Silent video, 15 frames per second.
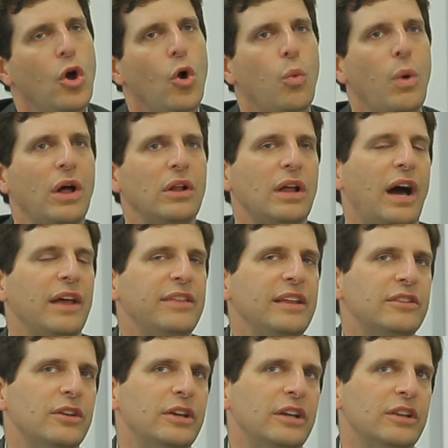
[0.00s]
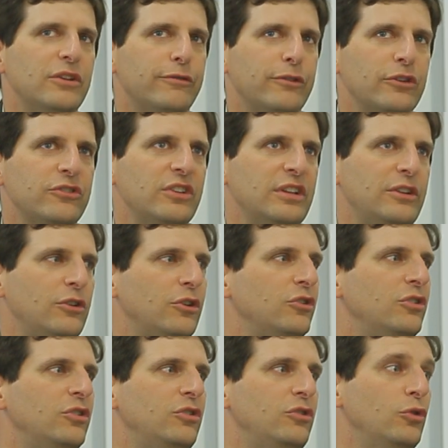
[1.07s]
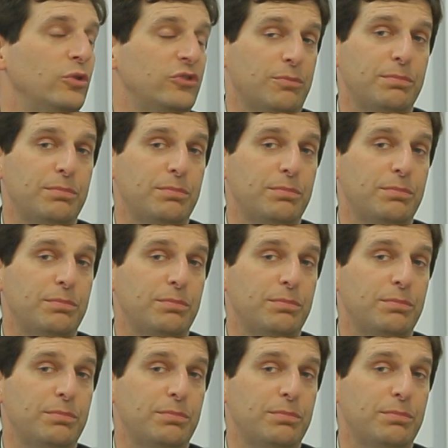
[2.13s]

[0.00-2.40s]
Well, I think the first thing that you can do as